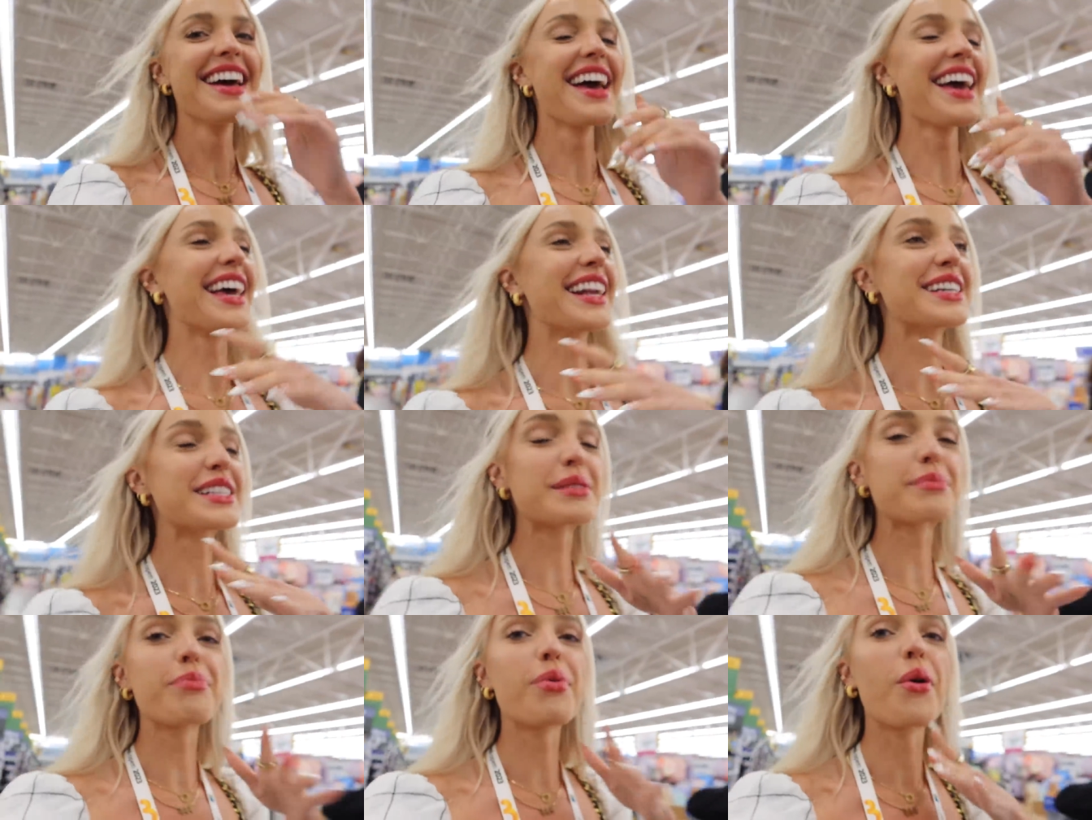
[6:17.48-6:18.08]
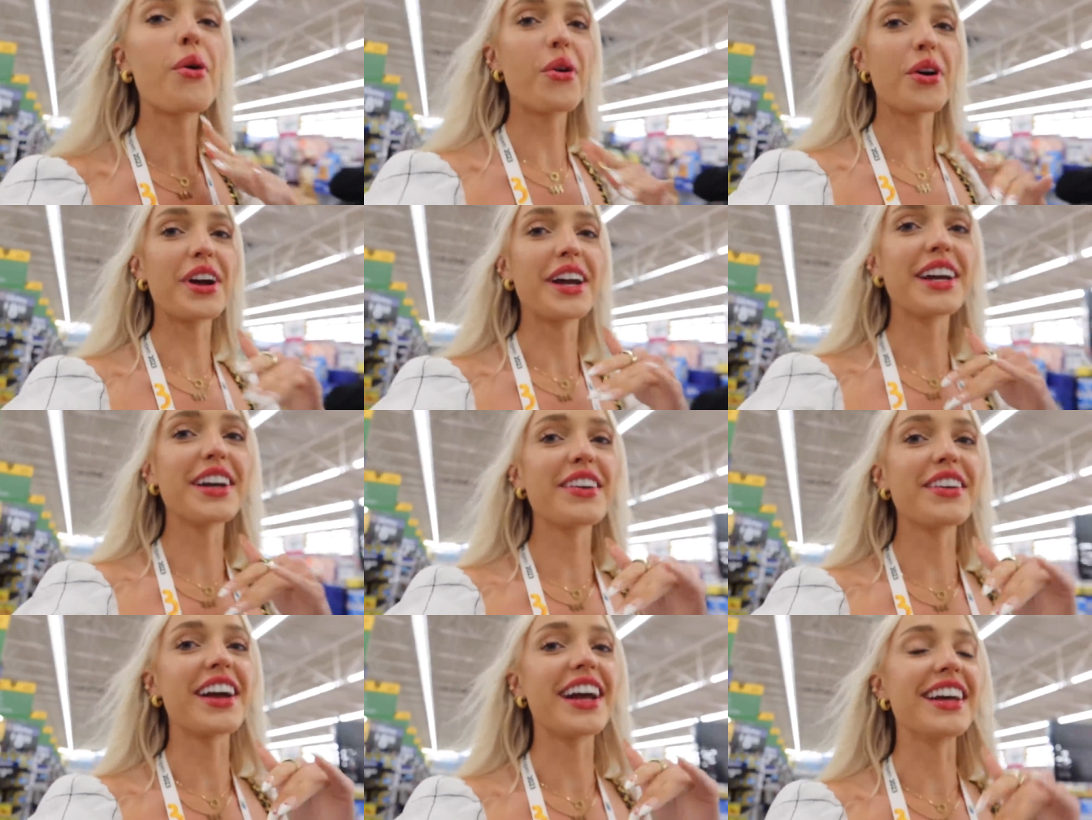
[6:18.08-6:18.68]
It is
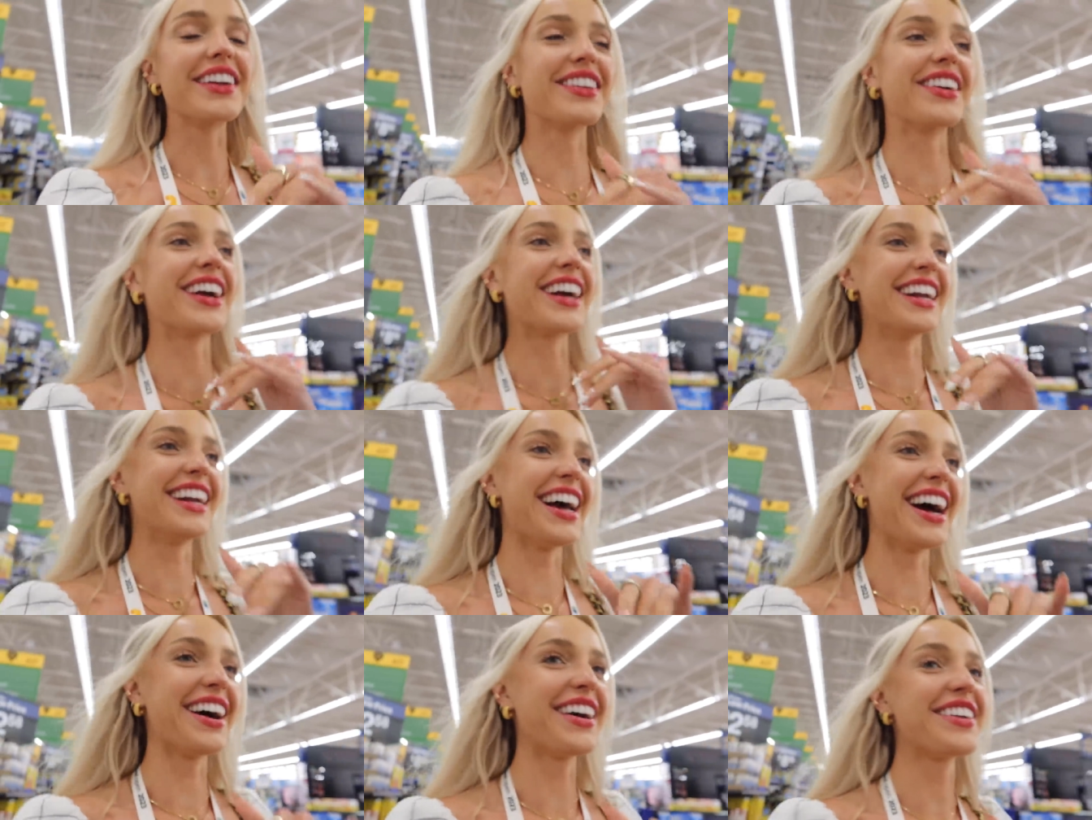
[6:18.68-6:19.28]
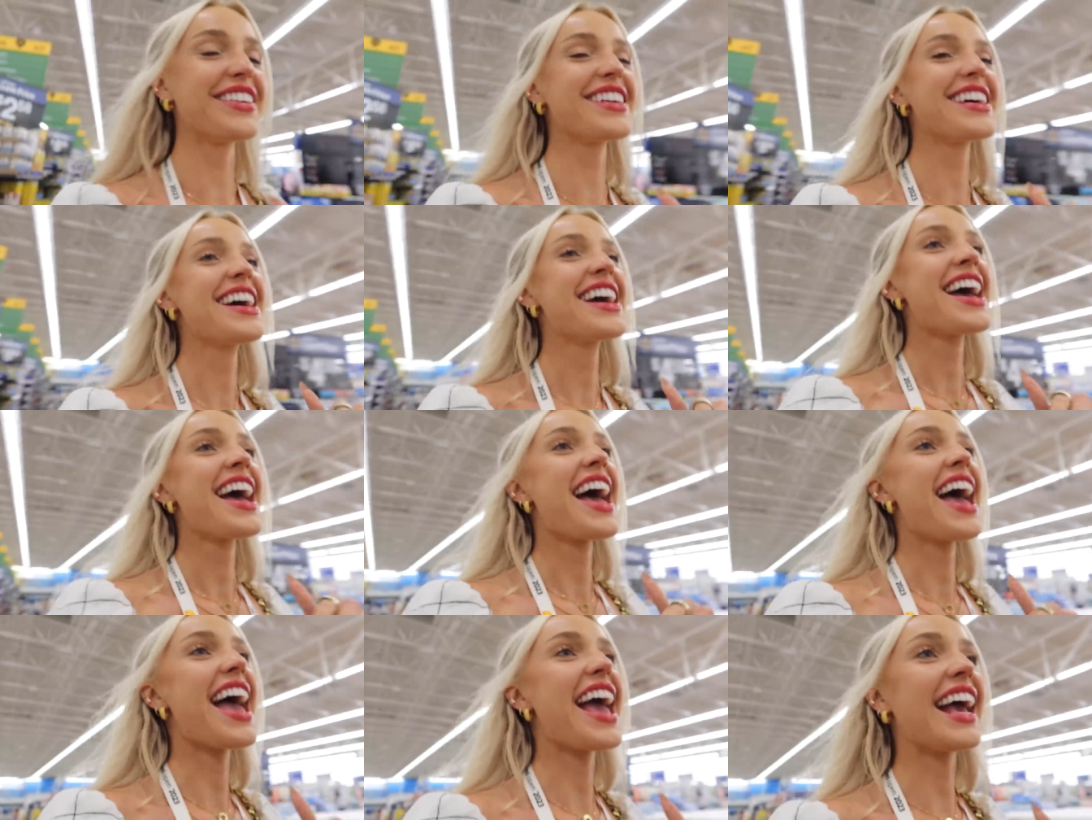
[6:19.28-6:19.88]
pouring rain right now
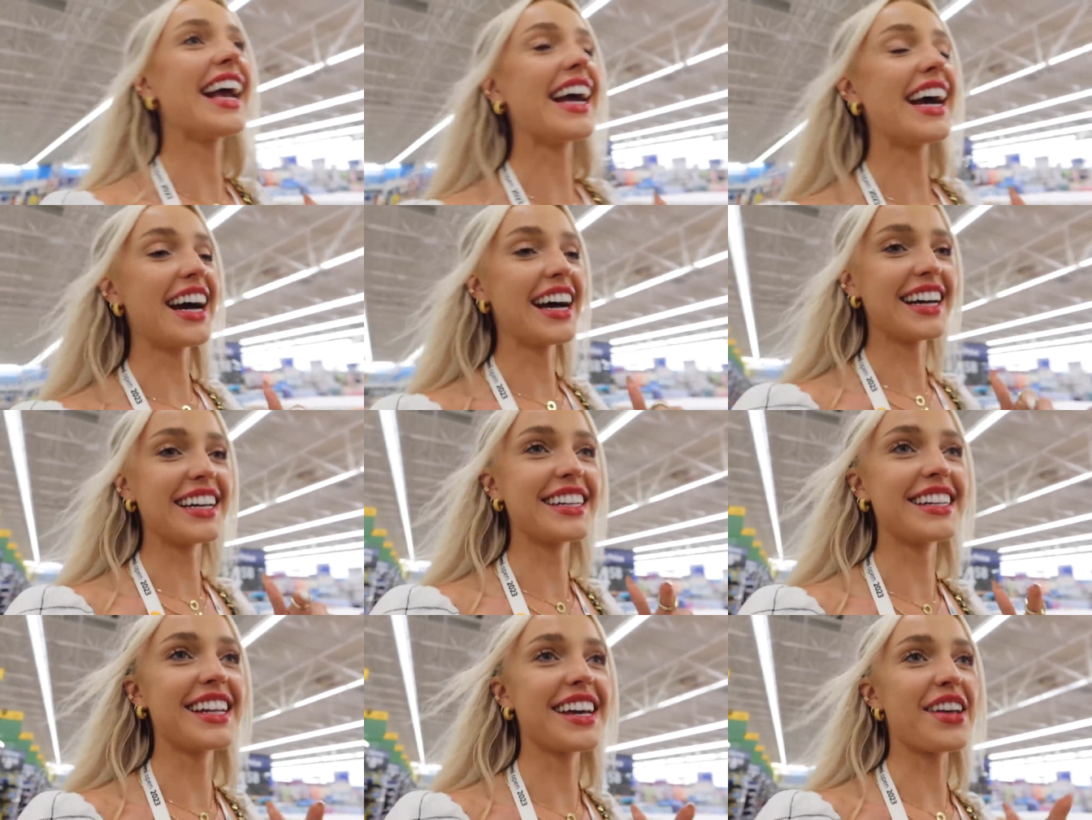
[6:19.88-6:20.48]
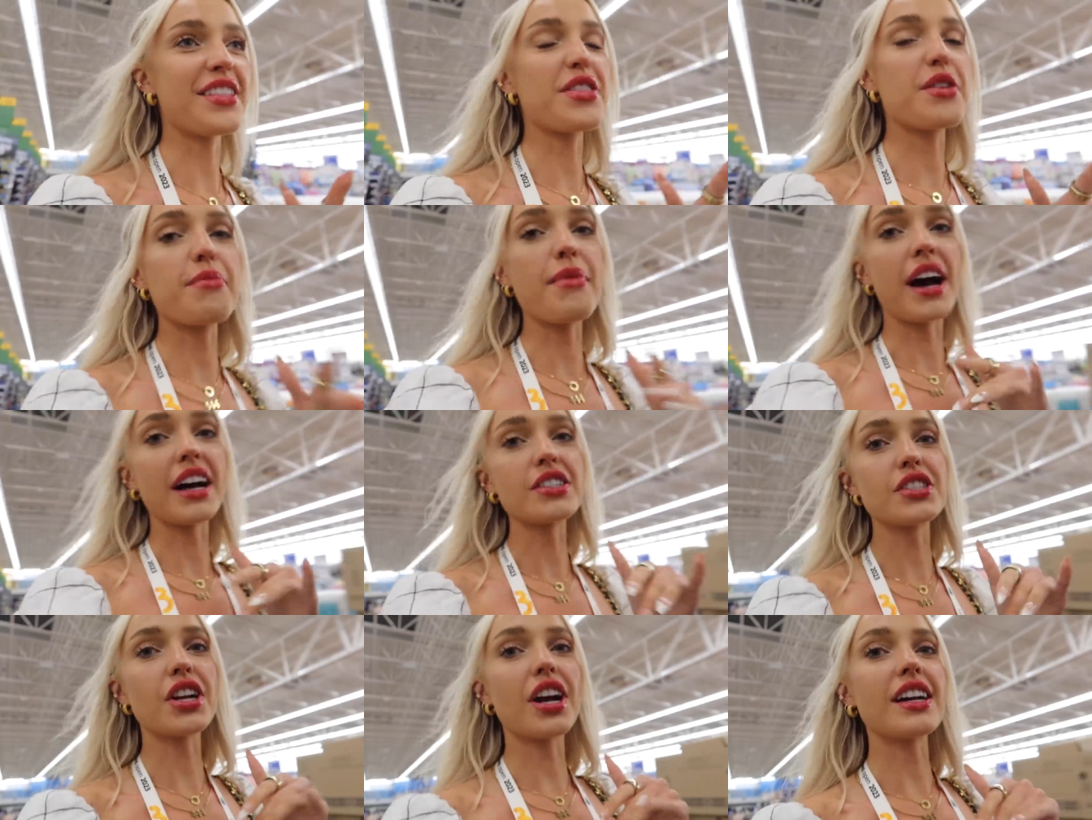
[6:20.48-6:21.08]
and the
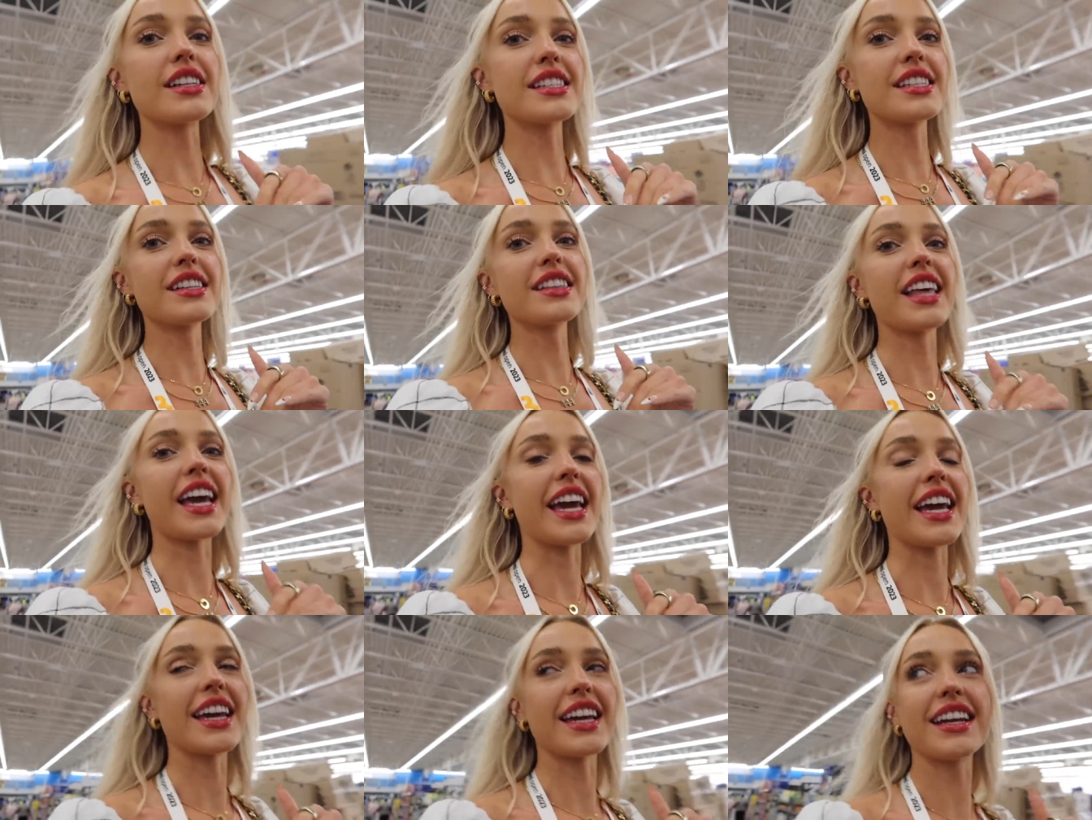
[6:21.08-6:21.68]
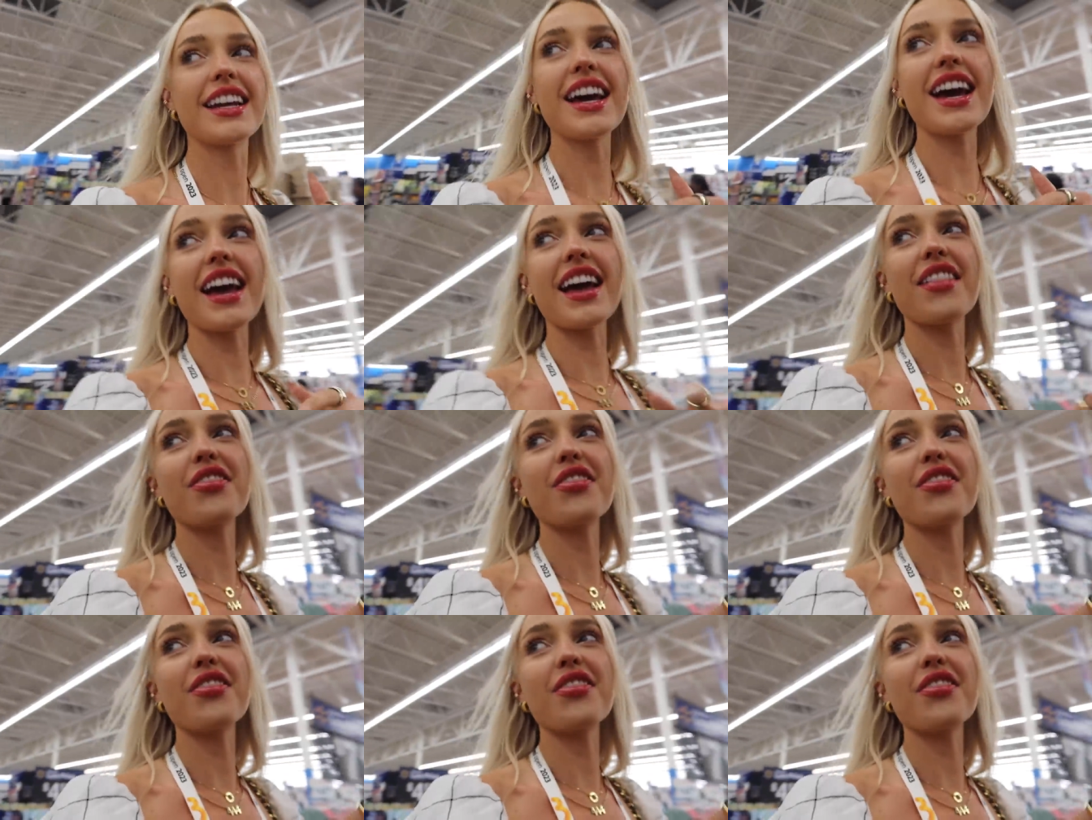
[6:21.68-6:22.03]
match got delayed.